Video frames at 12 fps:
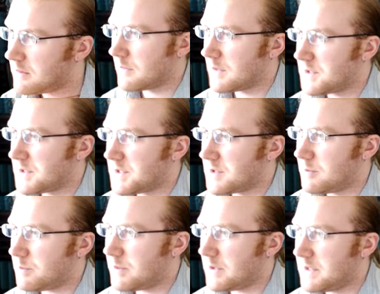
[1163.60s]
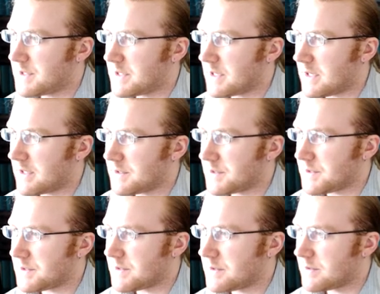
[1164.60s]
So this group isn't as
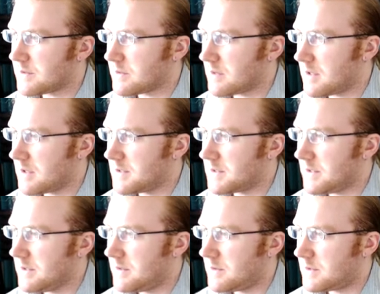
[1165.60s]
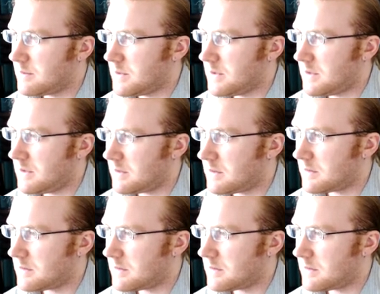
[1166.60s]
strong as it used to be.